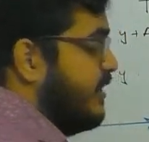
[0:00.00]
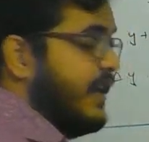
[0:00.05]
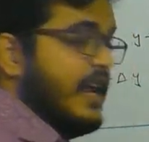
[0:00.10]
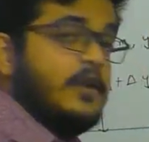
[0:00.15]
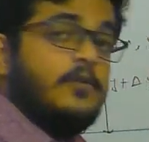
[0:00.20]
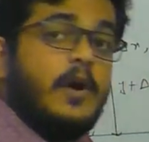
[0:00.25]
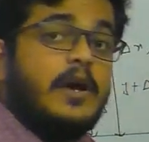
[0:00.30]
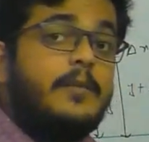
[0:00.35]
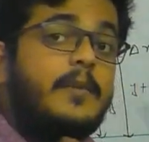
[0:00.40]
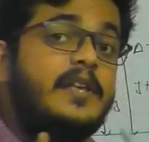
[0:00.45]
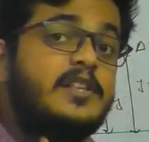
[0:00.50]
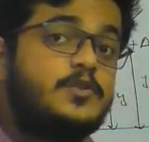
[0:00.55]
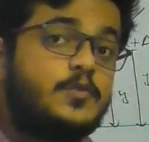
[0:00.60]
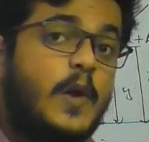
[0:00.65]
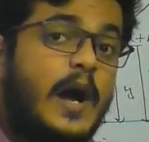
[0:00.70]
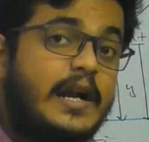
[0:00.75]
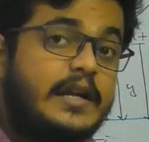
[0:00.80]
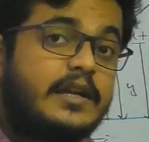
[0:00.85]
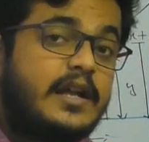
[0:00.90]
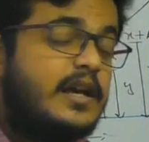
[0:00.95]
del y means
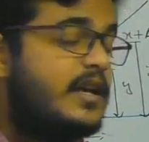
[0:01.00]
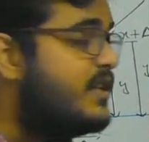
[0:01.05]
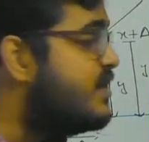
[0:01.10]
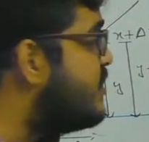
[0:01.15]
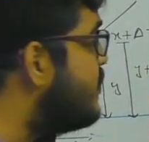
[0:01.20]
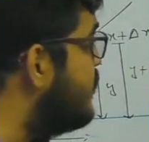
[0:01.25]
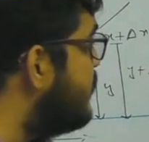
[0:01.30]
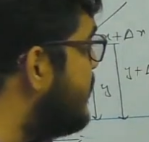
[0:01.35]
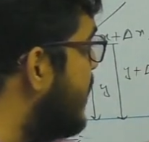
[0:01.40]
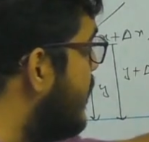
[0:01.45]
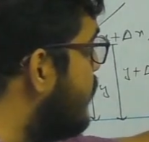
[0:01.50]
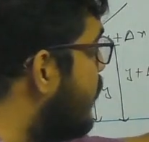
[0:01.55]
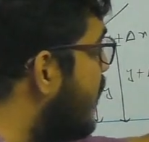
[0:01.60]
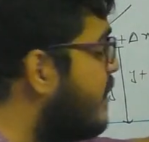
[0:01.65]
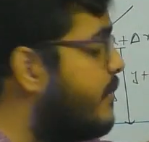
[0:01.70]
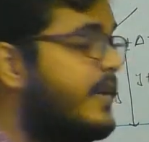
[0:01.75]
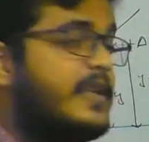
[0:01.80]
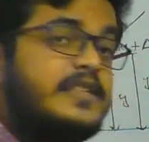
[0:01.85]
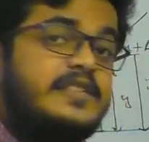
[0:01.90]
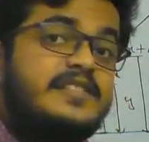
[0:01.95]
what? Del y
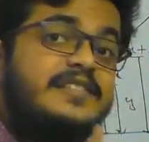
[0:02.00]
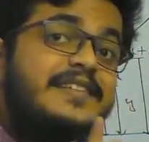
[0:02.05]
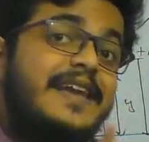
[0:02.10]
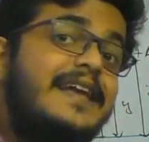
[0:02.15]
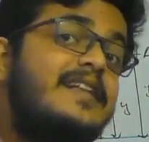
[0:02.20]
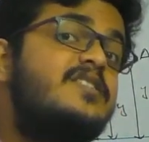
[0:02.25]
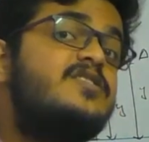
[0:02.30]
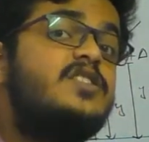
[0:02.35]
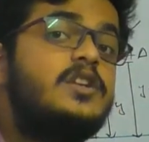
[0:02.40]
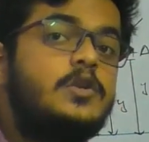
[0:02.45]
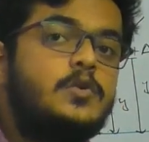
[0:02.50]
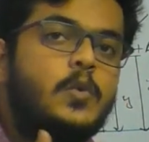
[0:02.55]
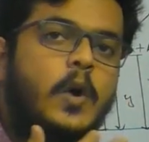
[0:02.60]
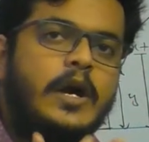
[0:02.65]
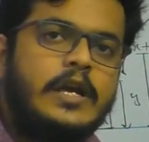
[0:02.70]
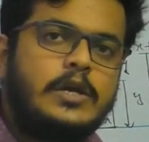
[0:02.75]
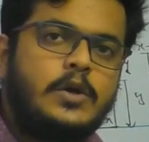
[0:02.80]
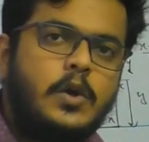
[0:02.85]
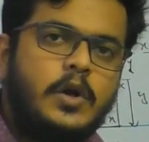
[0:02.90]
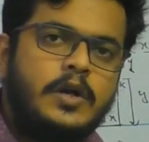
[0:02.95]
means change in
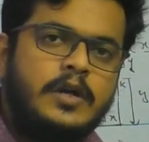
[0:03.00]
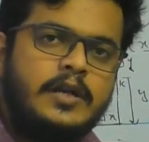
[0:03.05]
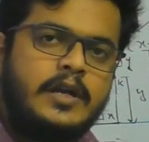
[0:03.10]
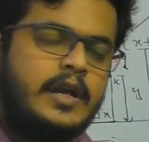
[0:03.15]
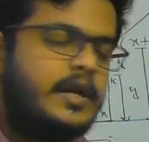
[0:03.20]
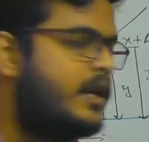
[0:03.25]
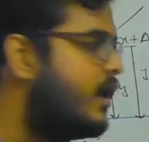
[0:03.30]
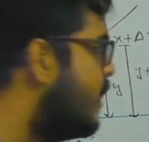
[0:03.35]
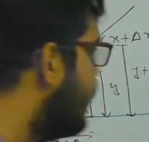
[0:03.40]
y coordinate.